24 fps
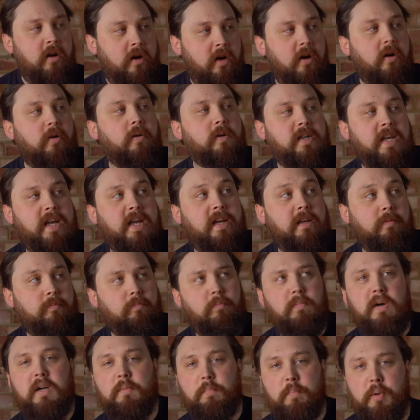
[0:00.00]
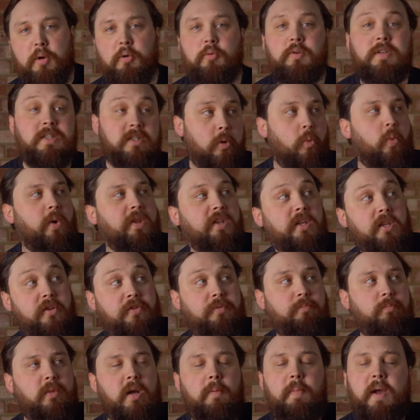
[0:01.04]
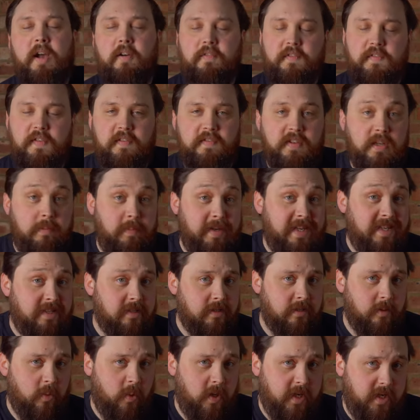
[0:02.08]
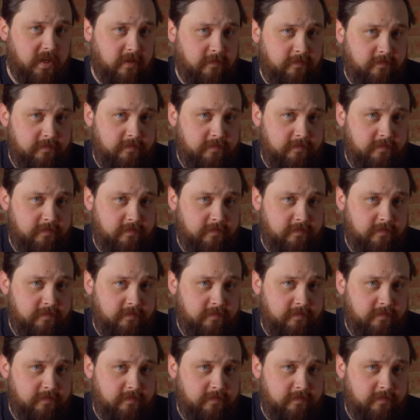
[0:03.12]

oh, okay, my boat is the one that's about 50 meters away.